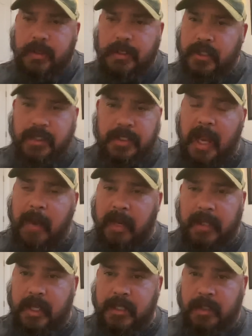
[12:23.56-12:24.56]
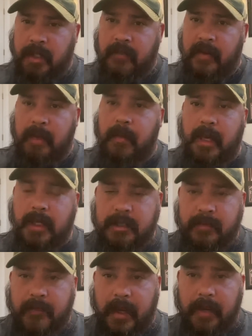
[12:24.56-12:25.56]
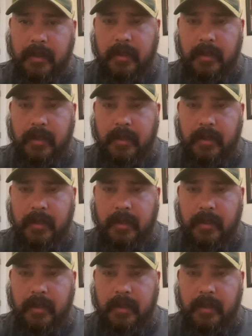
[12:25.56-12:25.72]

just game like that. He's gonna give anybody a tough fight.